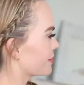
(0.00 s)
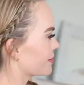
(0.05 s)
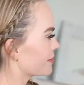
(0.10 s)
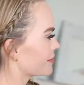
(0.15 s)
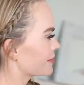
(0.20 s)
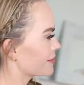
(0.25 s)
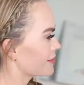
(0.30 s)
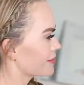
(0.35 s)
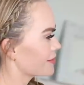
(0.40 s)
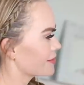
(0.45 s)

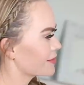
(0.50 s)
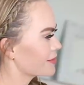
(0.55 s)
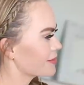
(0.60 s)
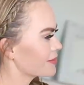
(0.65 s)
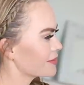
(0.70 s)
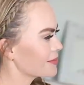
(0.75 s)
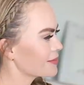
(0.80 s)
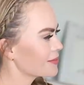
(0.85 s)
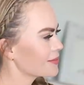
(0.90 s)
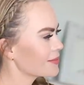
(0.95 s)

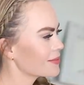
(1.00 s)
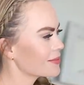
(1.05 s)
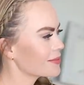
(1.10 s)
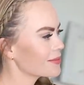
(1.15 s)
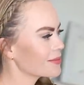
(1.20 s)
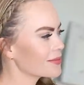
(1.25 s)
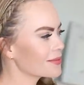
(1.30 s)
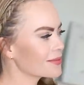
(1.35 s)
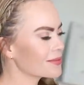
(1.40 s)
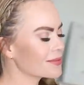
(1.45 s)

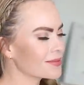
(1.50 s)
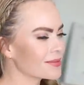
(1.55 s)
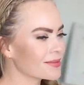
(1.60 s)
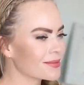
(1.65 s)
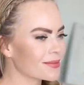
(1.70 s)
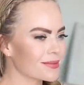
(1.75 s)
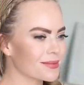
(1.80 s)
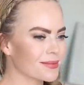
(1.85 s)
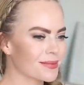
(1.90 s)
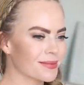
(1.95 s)

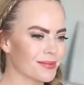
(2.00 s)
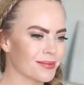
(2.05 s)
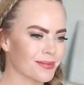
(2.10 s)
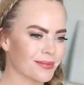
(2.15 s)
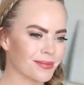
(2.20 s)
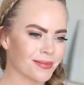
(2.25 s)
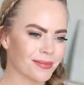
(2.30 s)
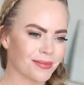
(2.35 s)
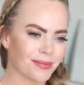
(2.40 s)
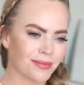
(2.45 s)

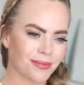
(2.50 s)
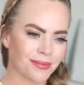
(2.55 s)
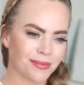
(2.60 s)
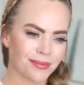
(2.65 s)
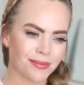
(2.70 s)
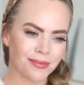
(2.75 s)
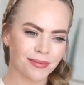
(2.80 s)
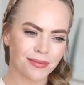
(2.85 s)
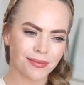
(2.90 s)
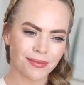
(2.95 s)

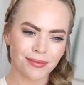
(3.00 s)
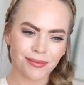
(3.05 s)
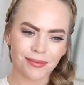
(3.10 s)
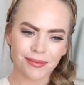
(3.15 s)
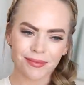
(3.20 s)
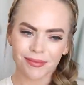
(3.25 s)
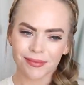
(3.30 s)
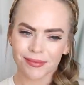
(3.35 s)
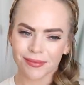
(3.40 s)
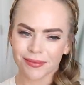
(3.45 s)

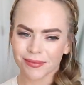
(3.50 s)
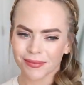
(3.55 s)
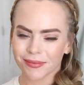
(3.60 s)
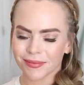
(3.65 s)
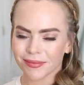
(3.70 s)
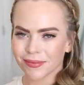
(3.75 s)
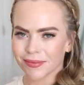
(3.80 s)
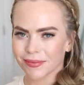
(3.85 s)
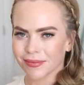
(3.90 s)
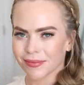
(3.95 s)

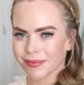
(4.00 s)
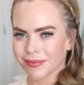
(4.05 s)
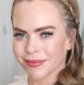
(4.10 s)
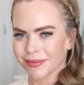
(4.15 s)
Nothing is said.